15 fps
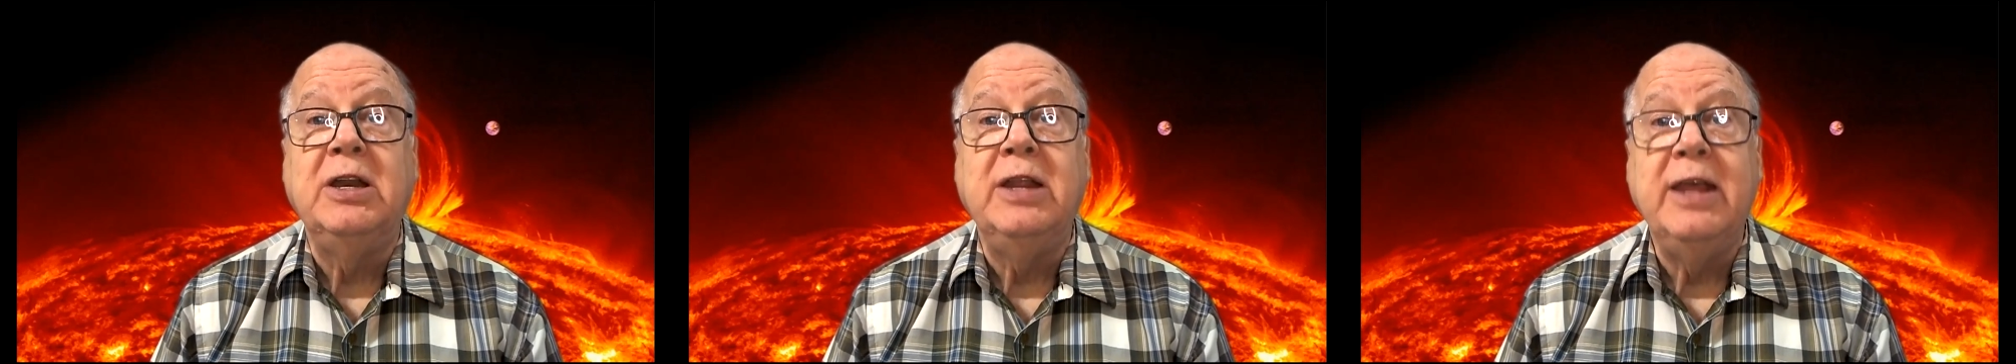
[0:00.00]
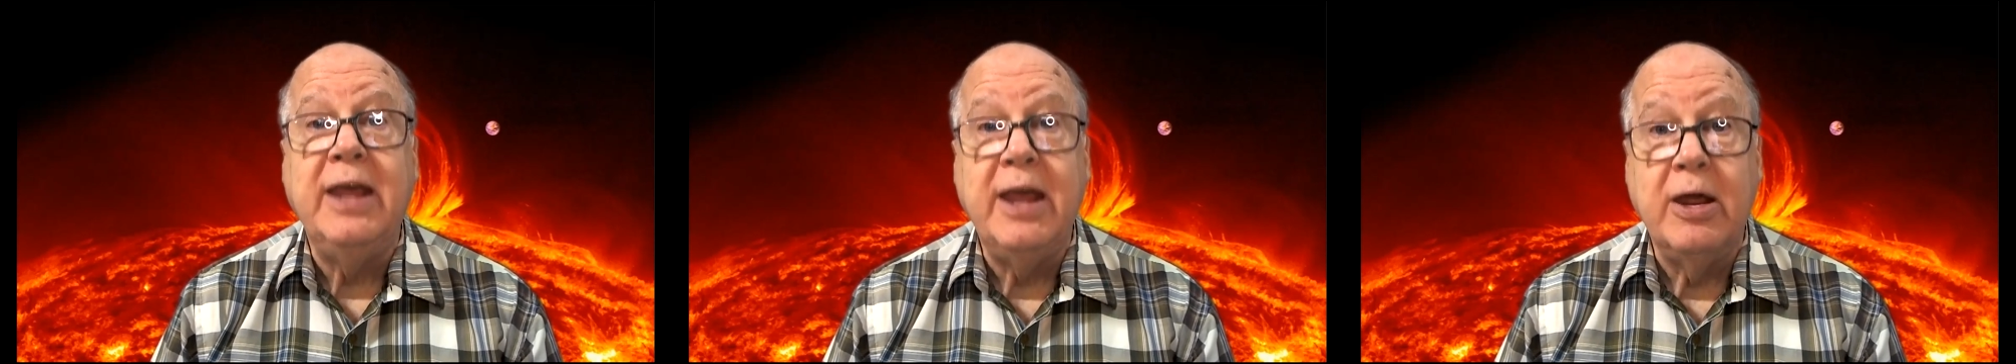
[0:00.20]

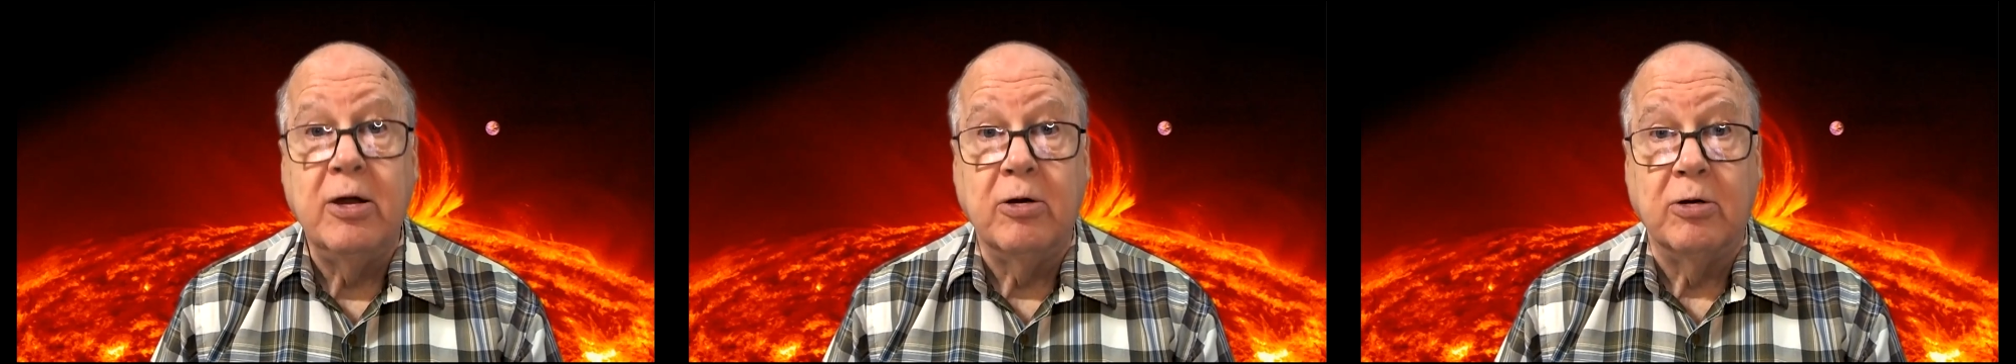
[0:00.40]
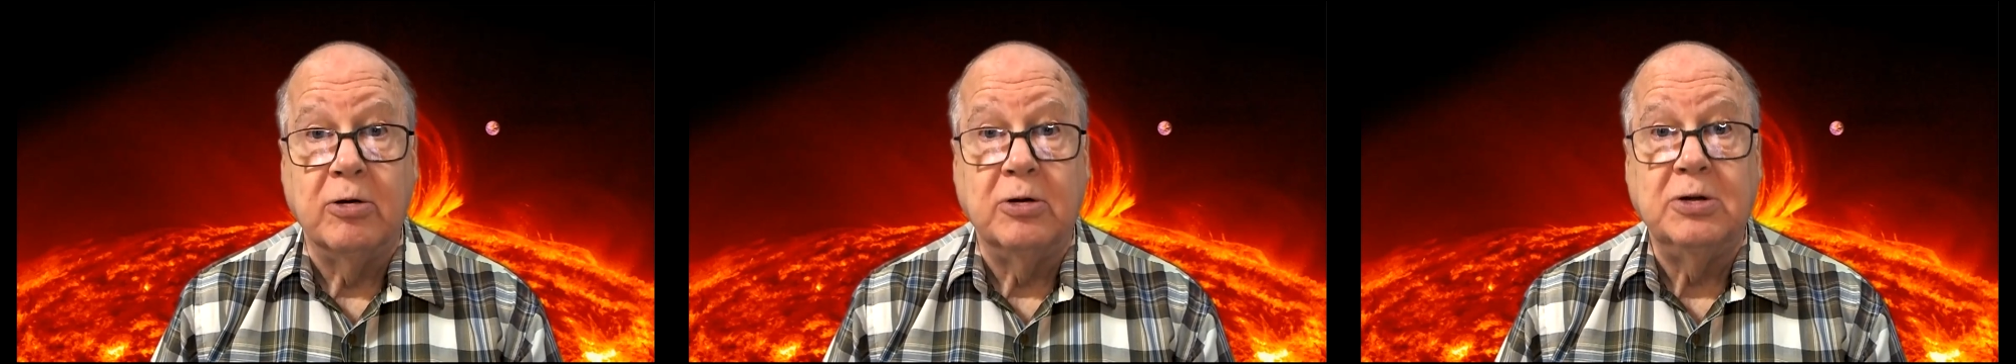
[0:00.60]

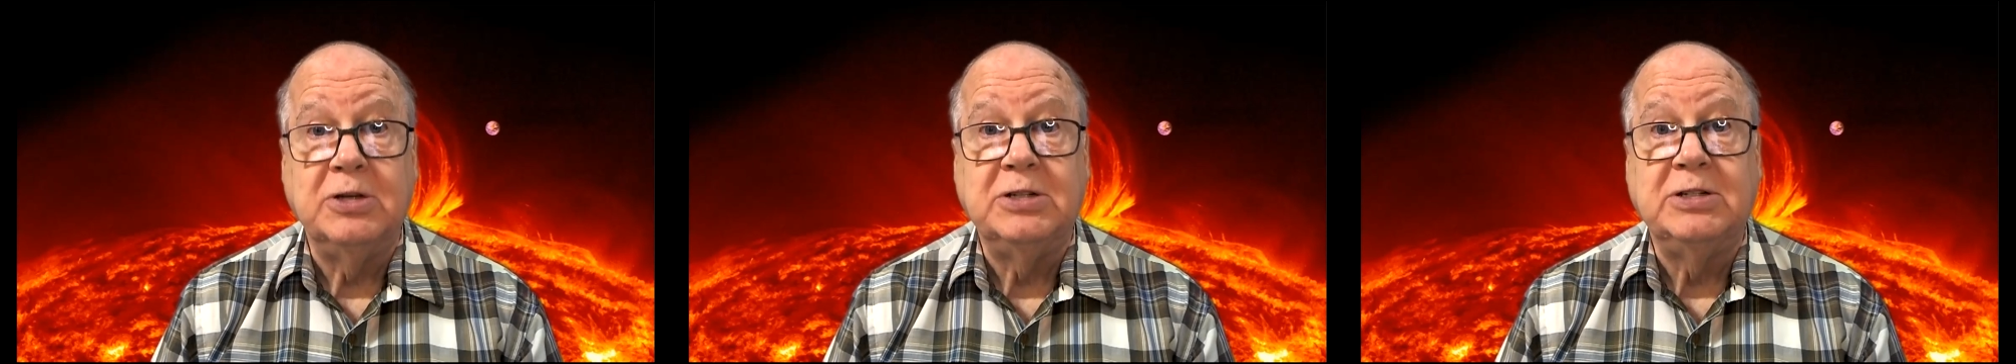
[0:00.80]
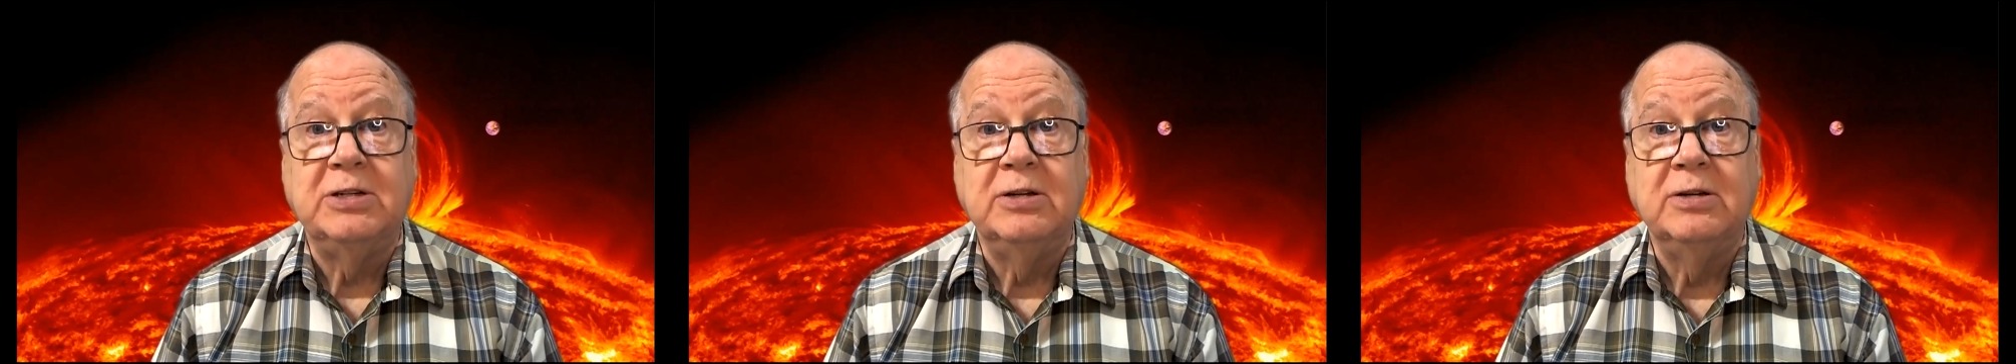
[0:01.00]

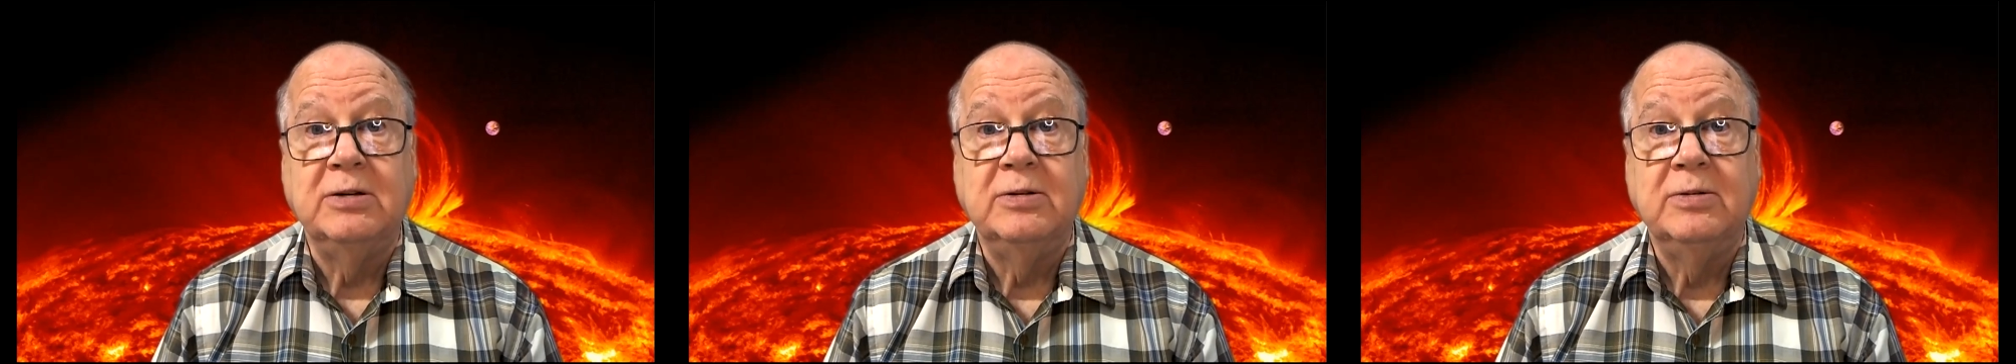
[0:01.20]
years.